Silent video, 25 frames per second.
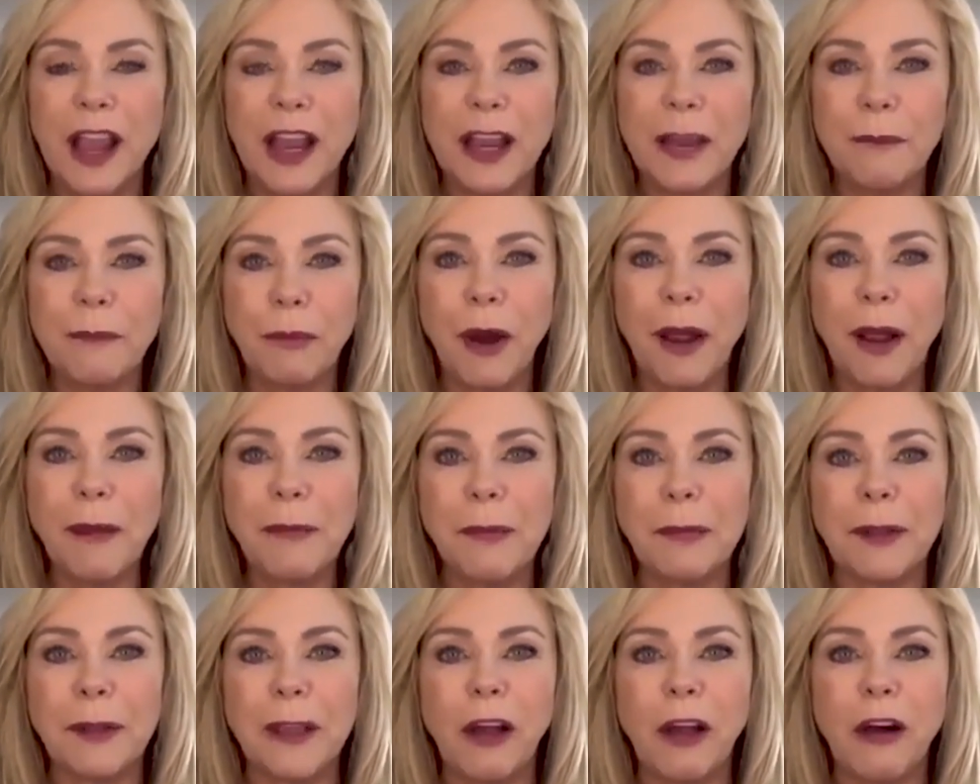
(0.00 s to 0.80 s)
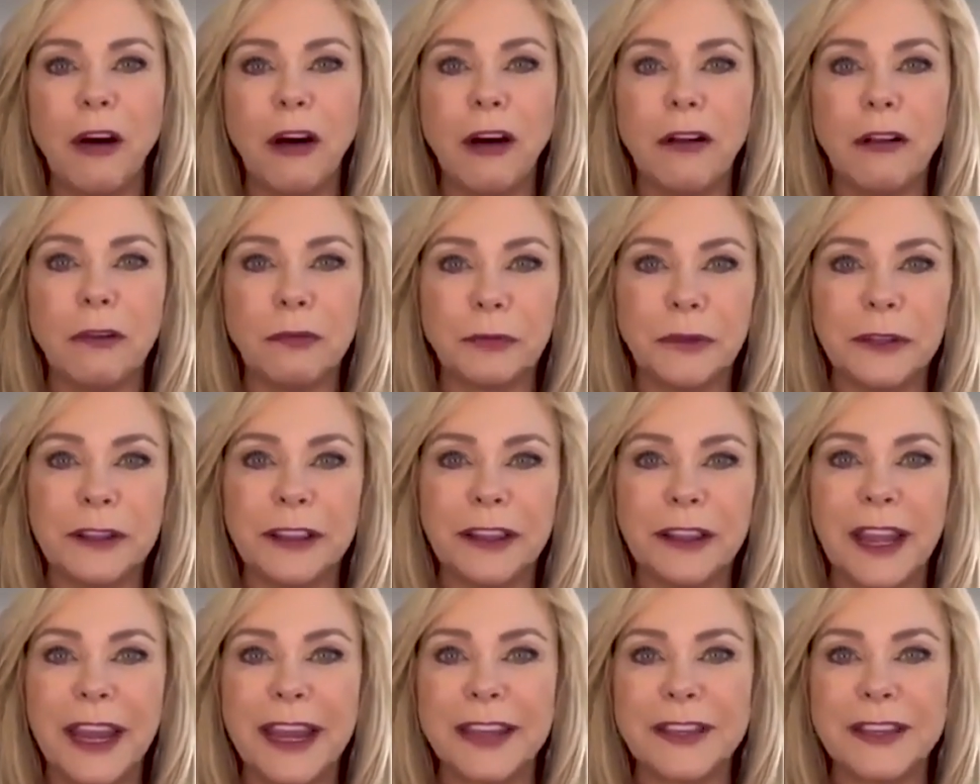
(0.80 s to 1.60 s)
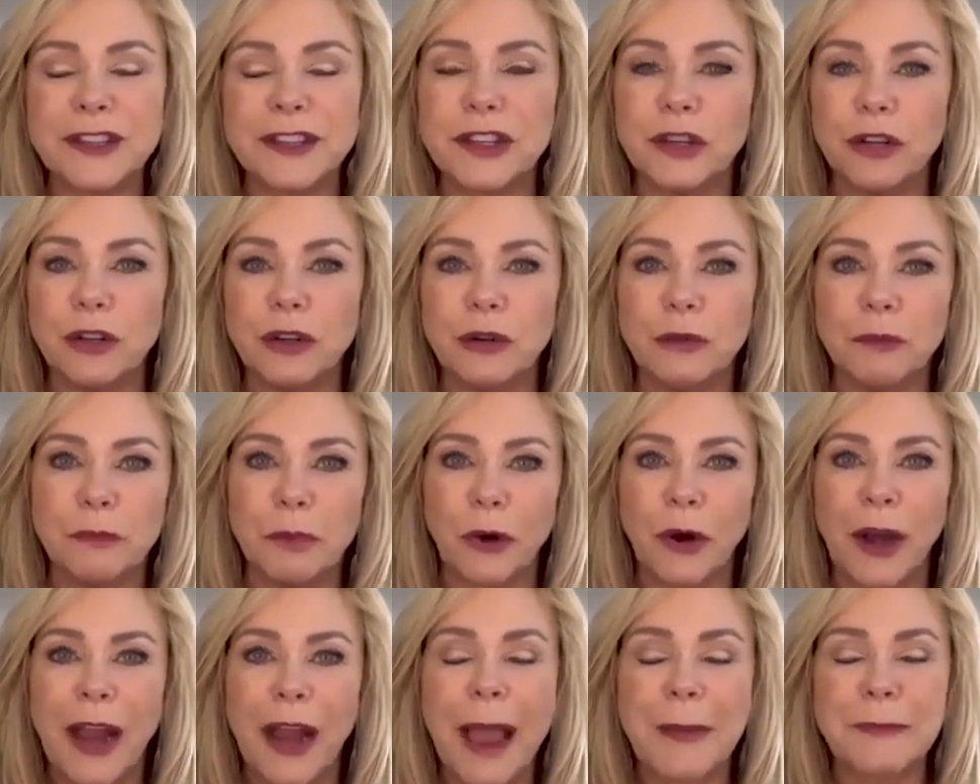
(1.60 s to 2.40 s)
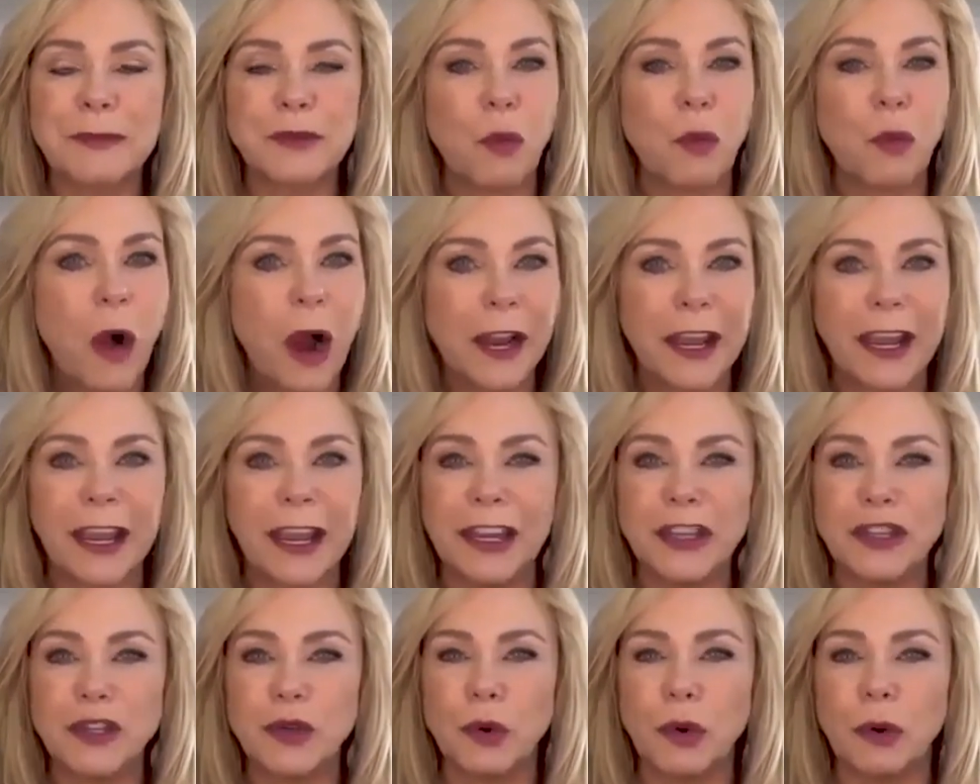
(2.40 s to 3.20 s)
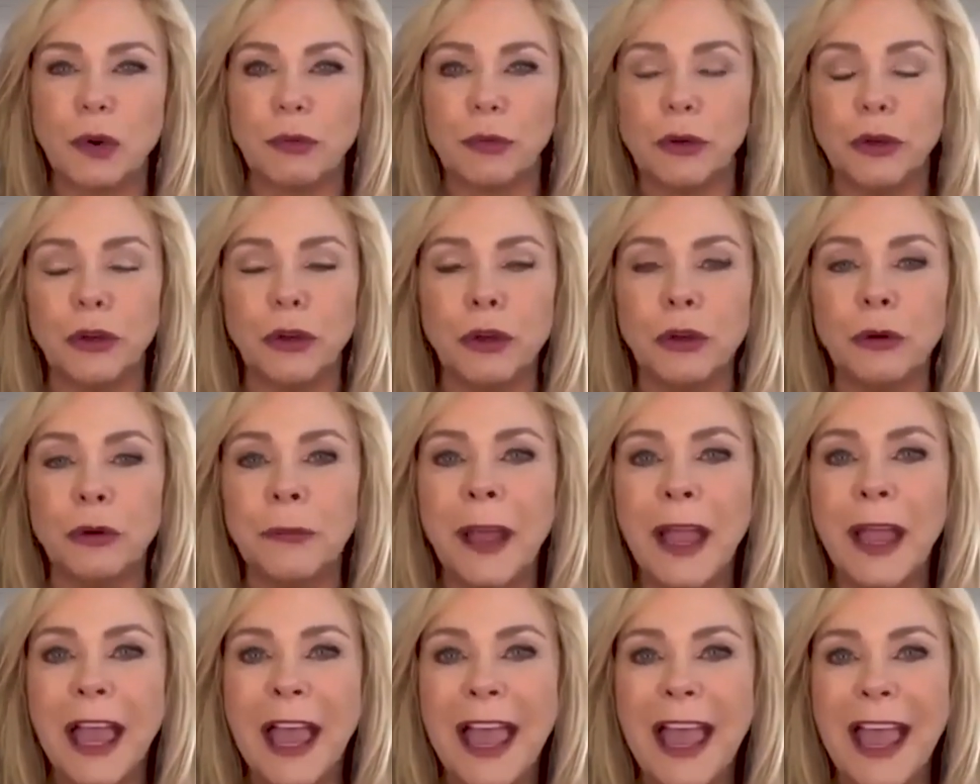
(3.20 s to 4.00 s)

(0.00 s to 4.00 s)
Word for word: can probably all relate to perhaps walking into a room